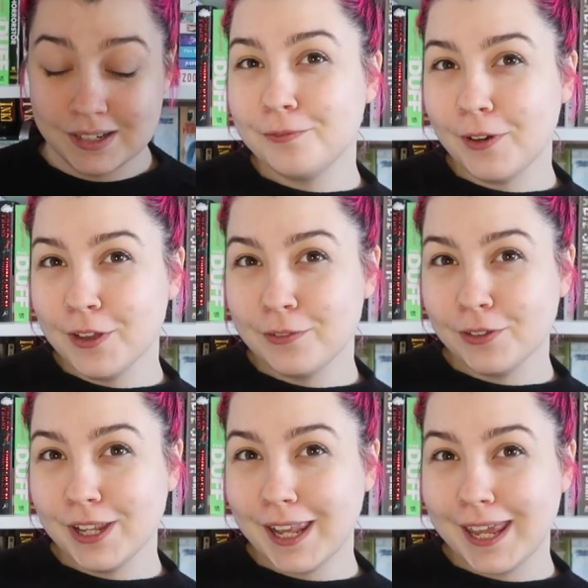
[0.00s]

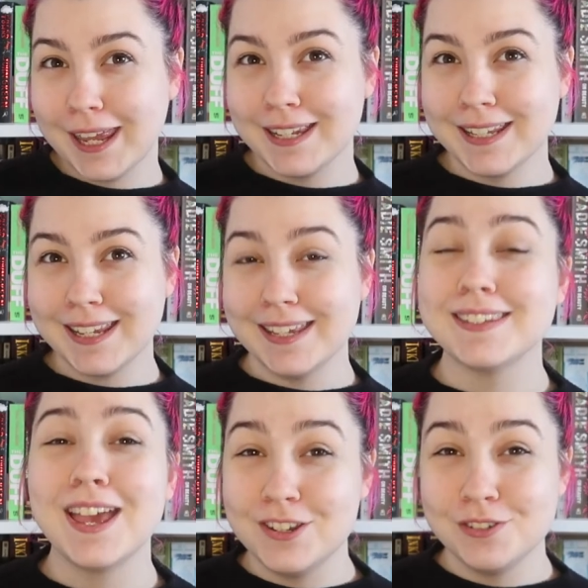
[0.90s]
Firefly Lane is
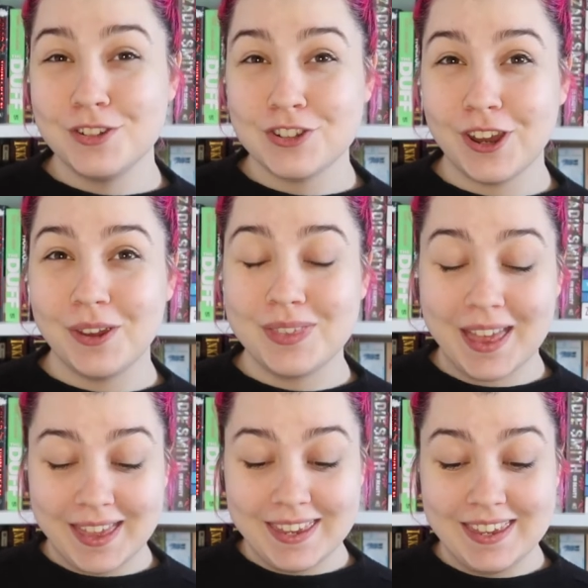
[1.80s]
another show
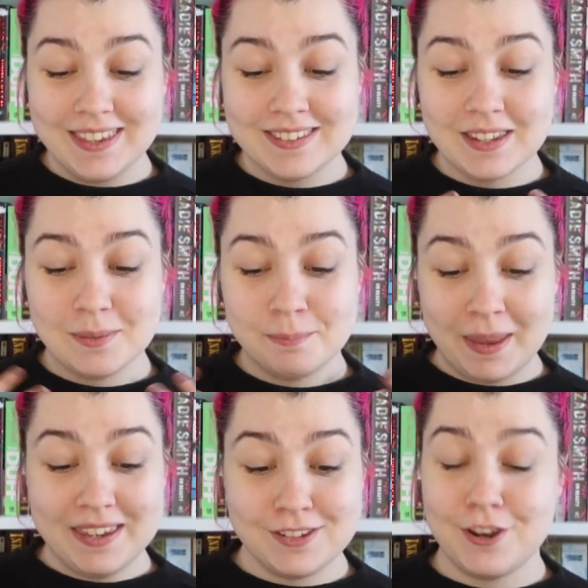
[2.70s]
that is
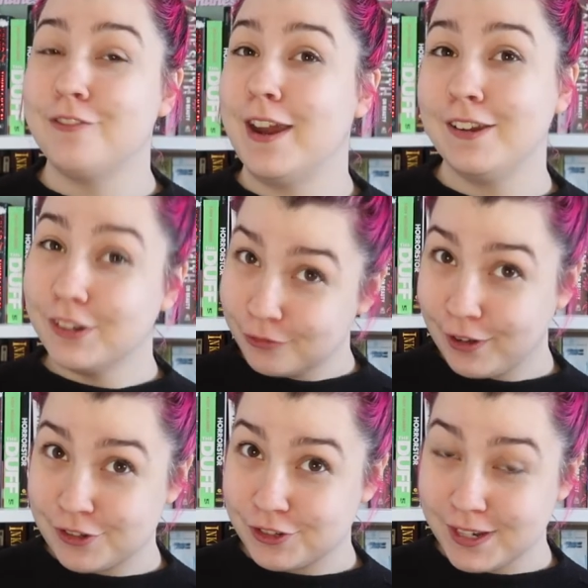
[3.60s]
based around
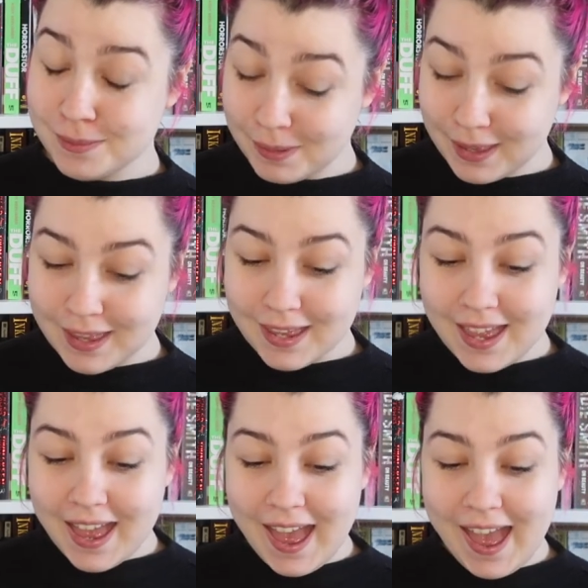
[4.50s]
friendship,
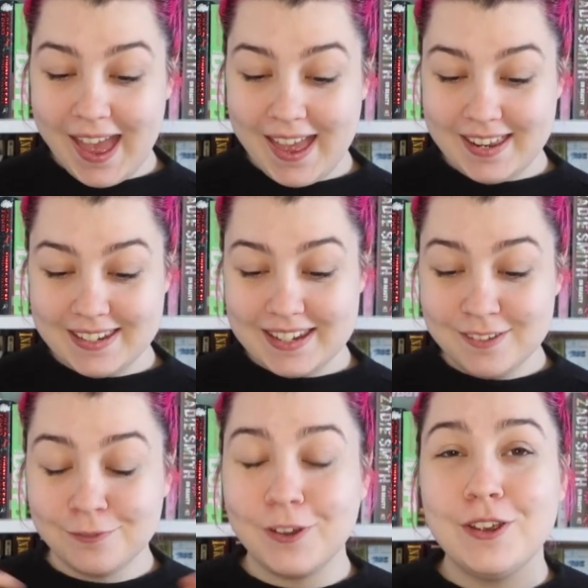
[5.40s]
and
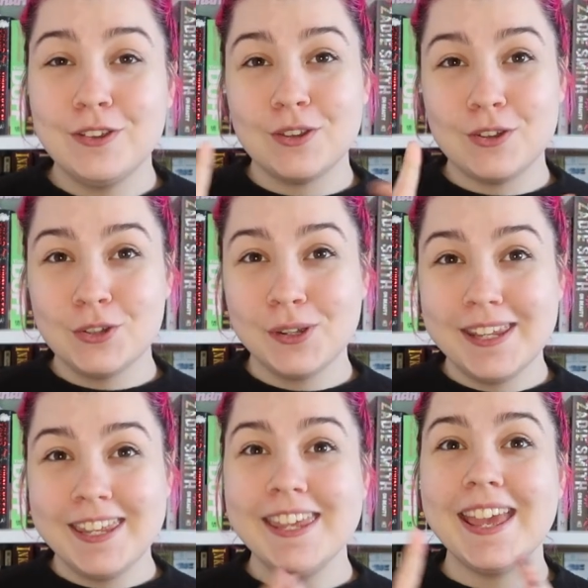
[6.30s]
it follows
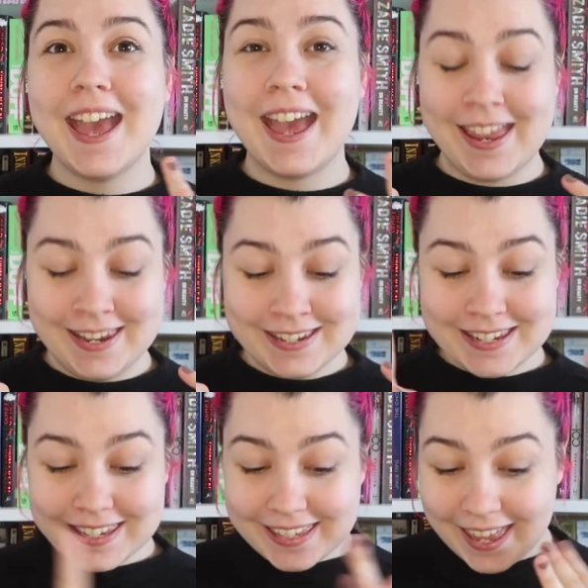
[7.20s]
Tully and
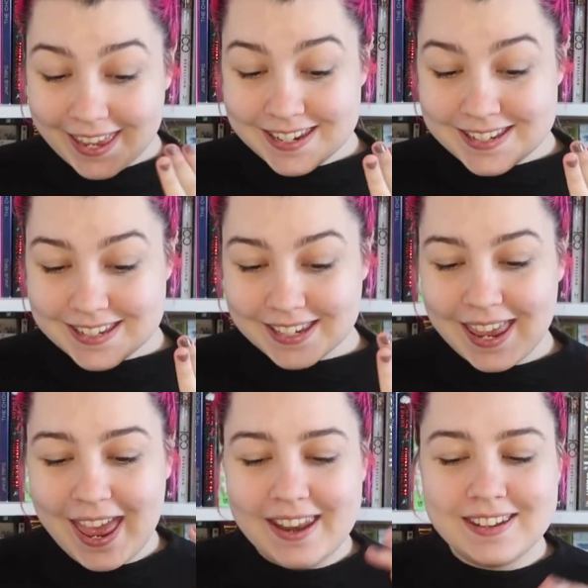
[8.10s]
Kate
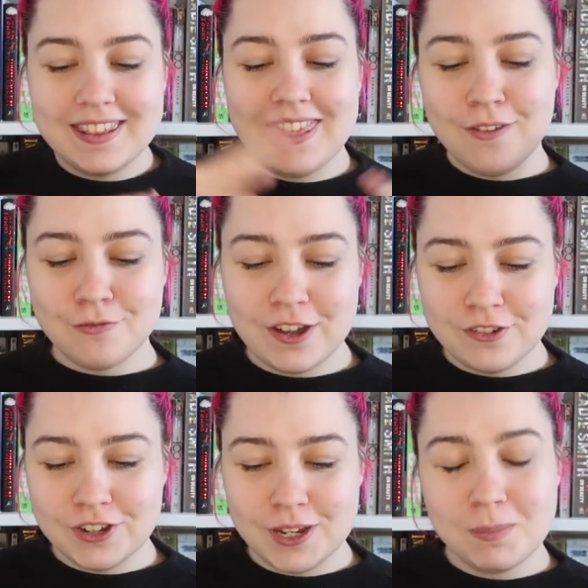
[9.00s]
and their
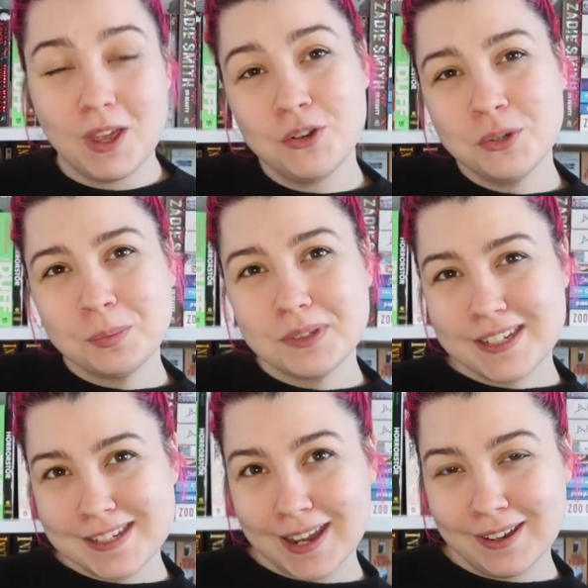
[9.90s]
friendship and ups
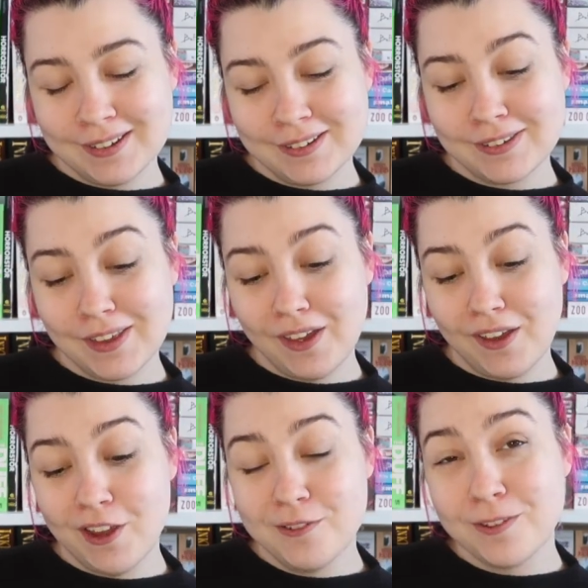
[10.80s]
and downs
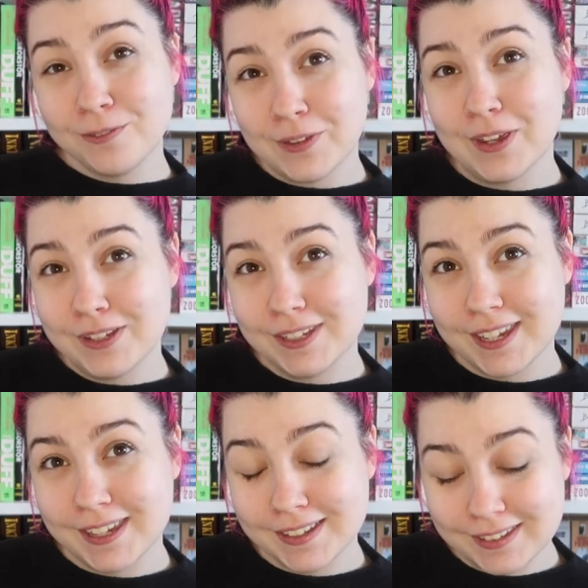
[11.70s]
over 30
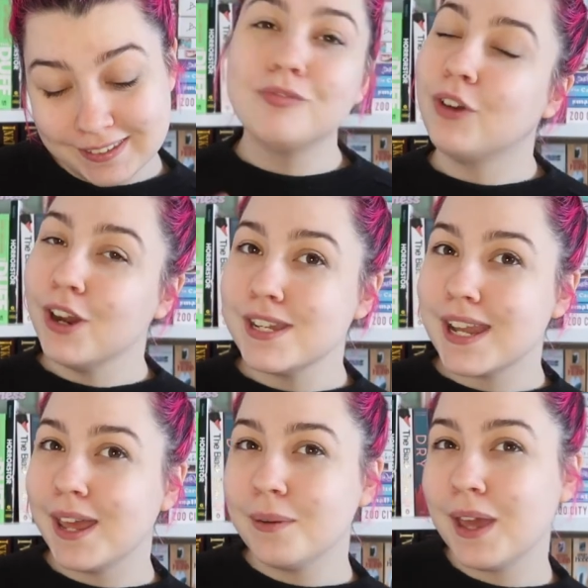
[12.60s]
years. Right
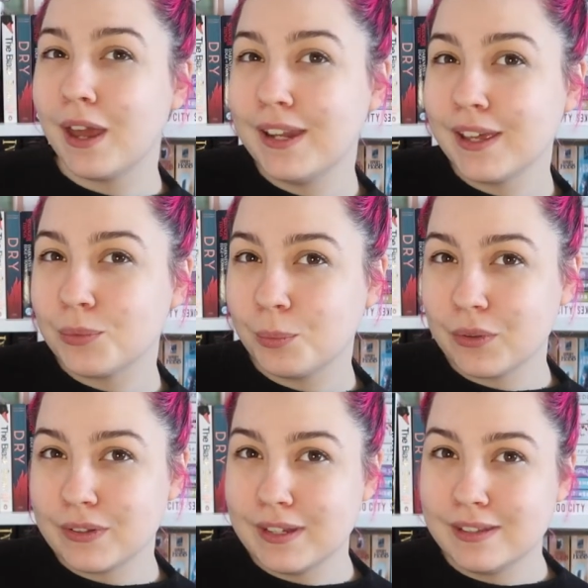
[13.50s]
now it only has
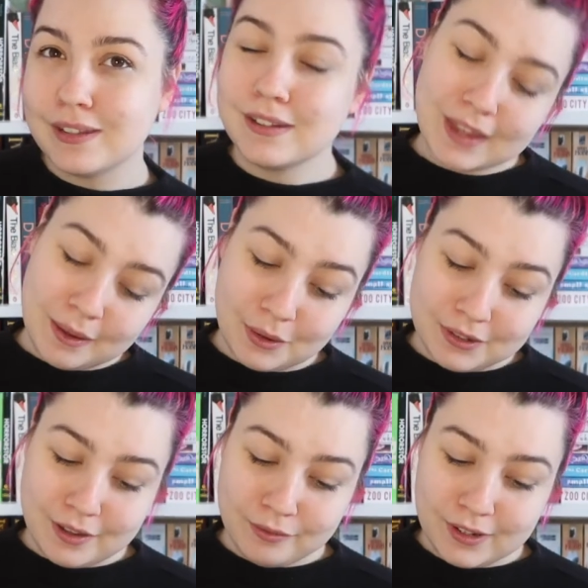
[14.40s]
1 season that's out on
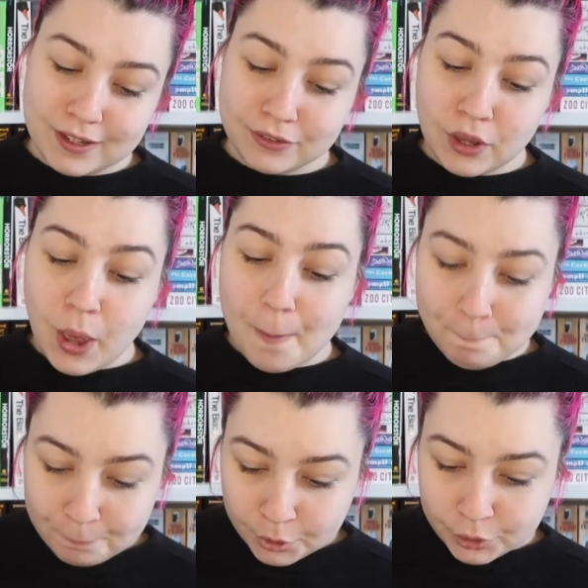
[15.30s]
Netflix,
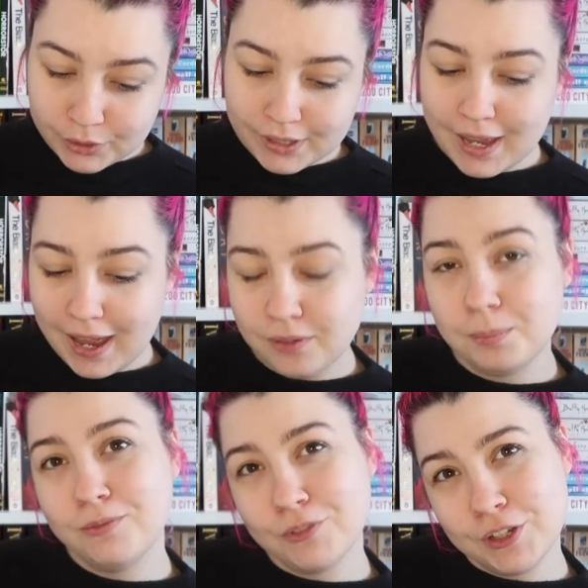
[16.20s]
but it has
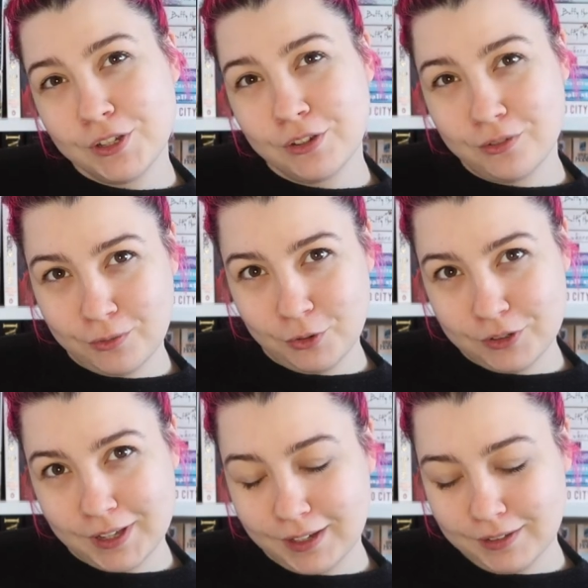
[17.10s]
been renewed for a
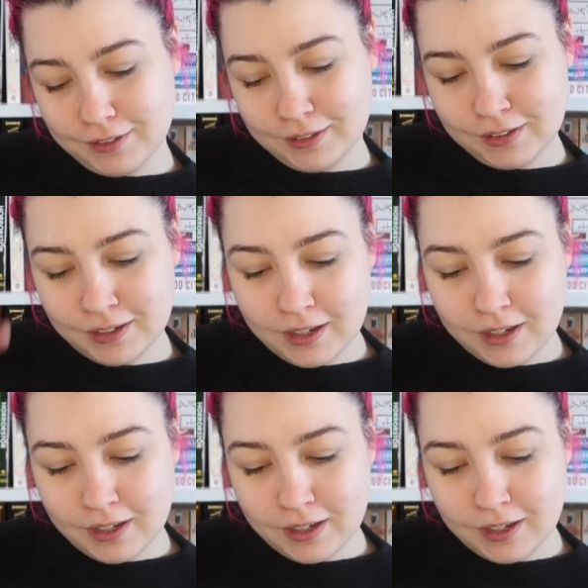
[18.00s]
second.